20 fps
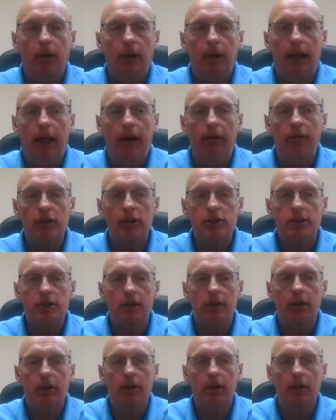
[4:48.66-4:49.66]
gave us
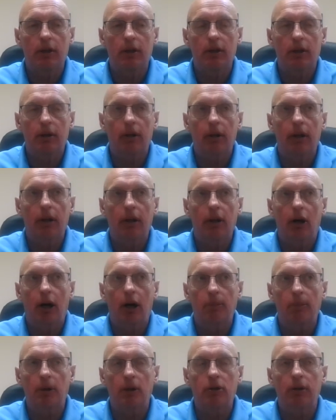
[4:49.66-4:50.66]
the
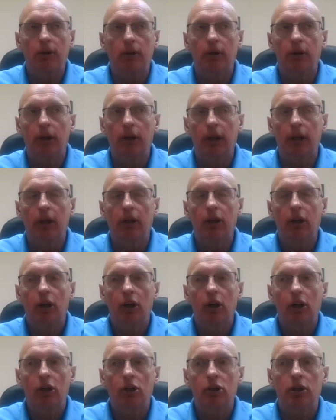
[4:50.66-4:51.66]
opportunity
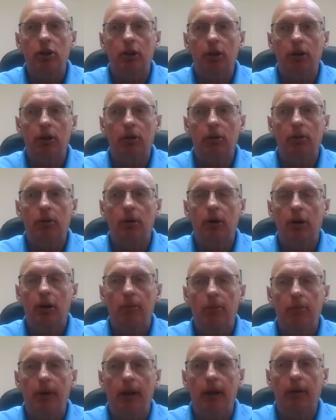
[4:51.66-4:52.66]
to
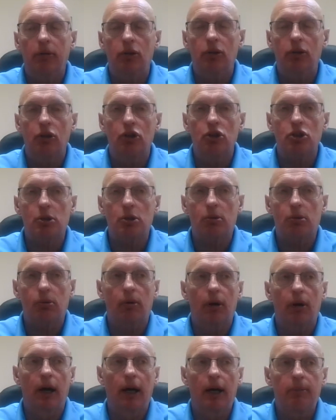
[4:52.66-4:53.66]
be able to
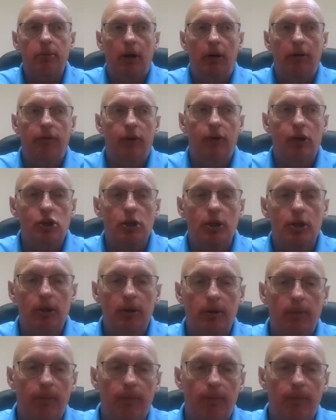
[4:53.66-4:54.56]
describe our vision